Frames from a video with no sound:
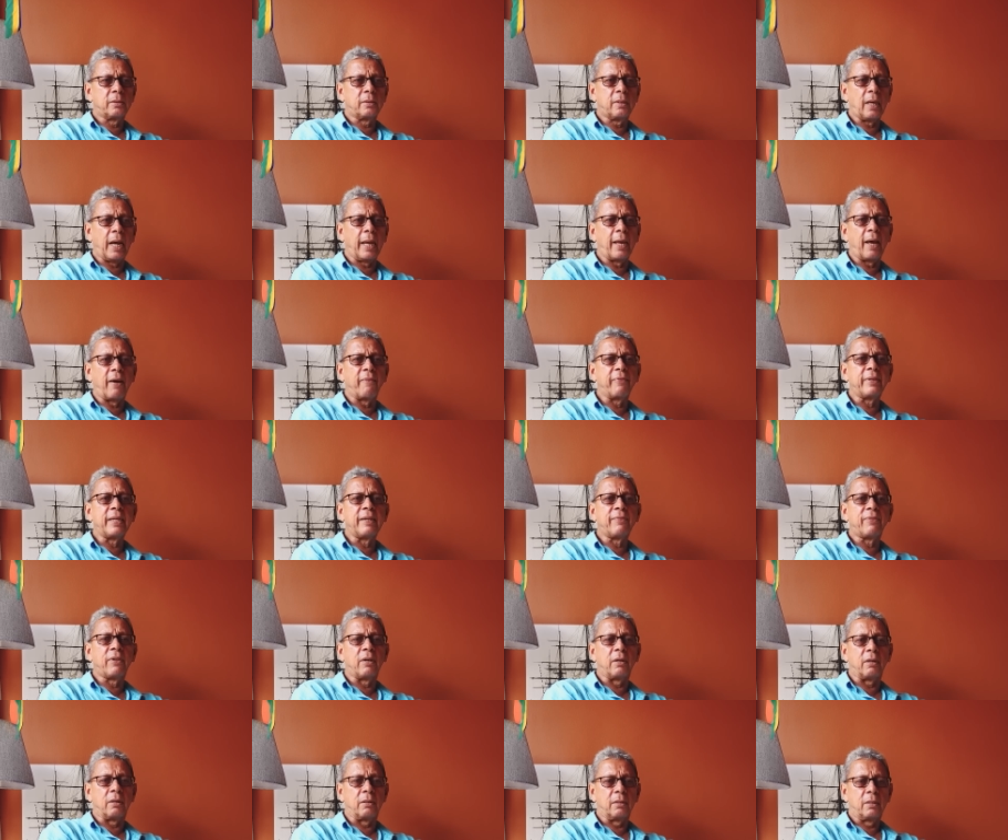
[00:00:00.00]
have
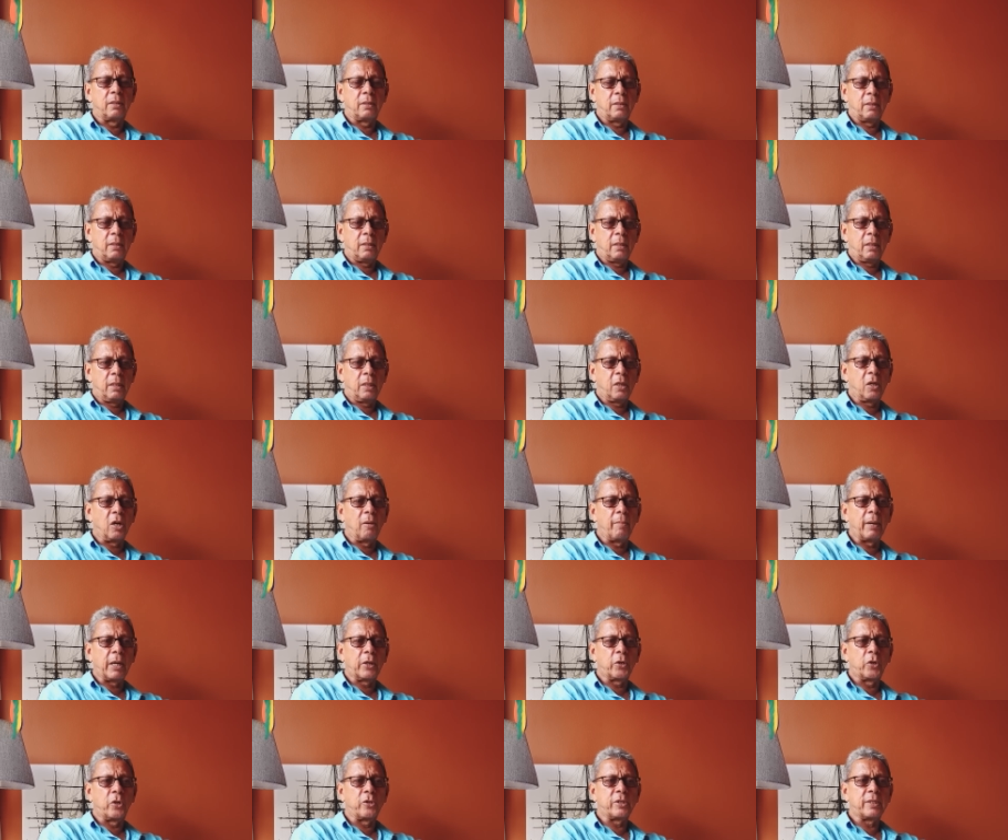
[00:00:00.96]
never come
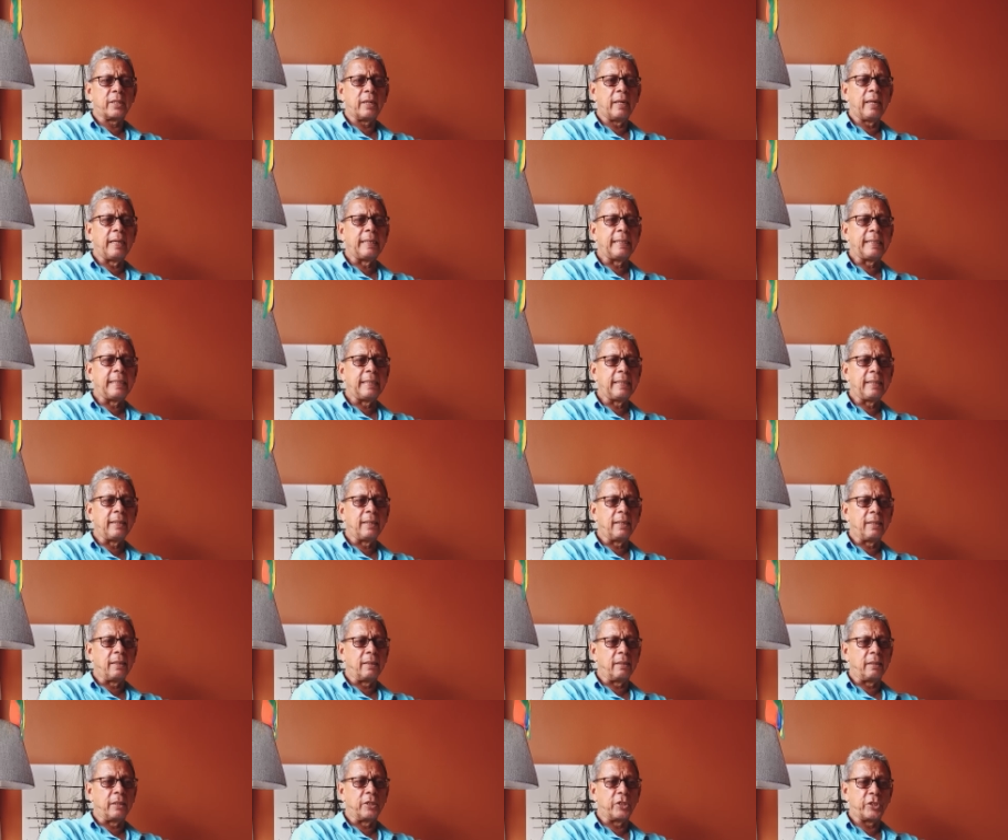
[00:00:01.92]
across
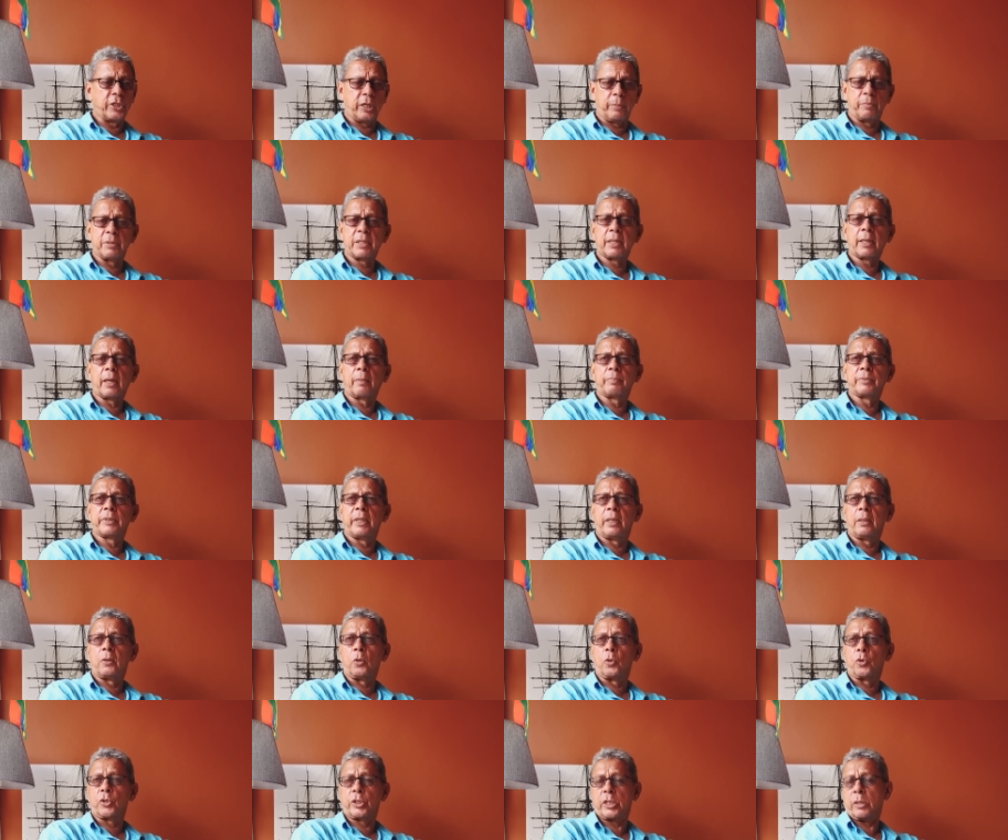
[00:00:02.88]
any ship's
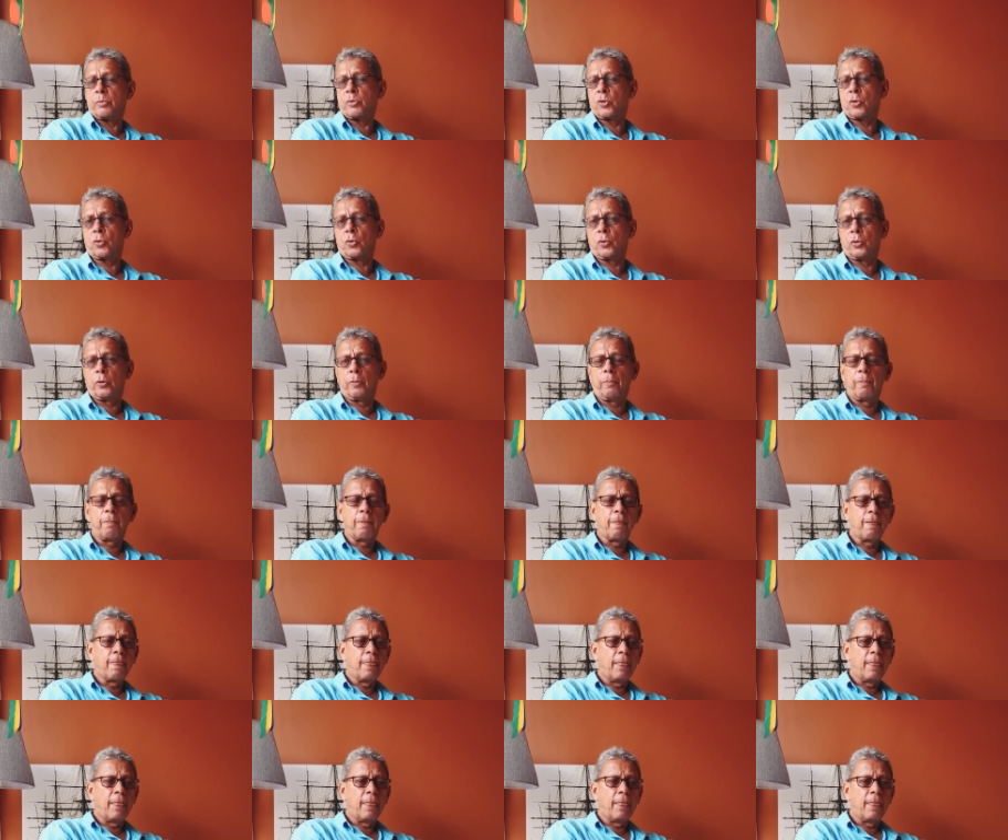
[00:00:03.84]
captain or ship's crew